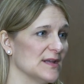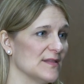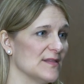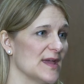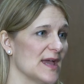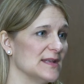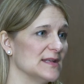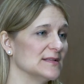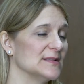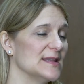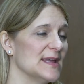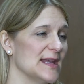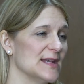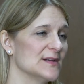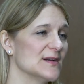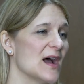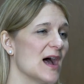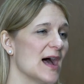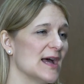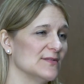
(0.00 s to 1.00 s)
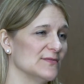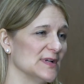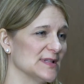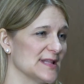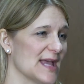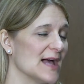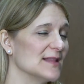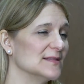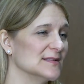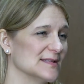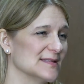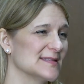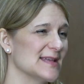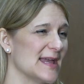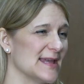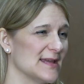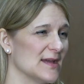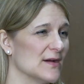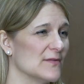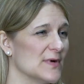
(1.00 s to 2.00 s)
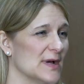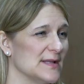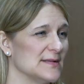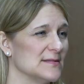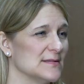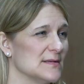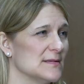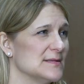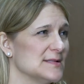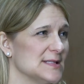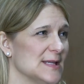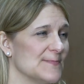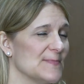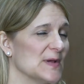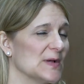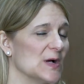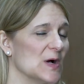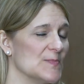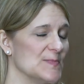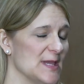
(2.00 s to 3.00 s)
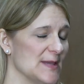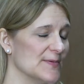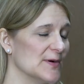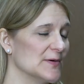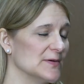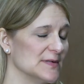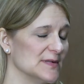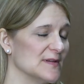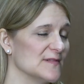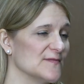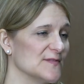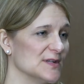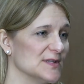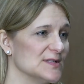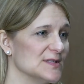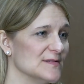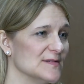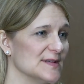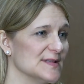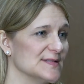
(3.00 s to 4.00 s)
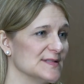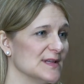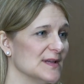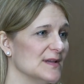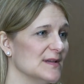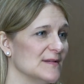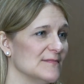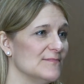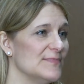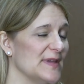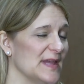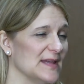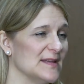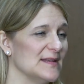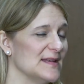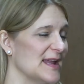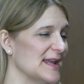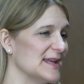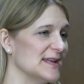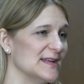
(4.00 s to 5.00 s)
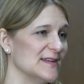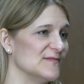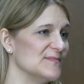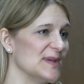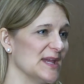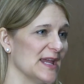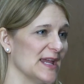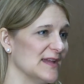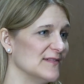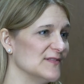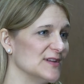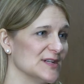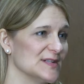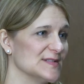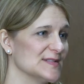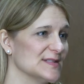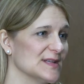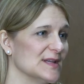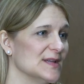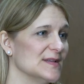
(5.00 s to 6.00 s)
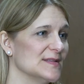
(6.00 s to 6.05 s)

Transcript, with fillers: then later on what that looks like or what typical people would refer to as big negative behaviors.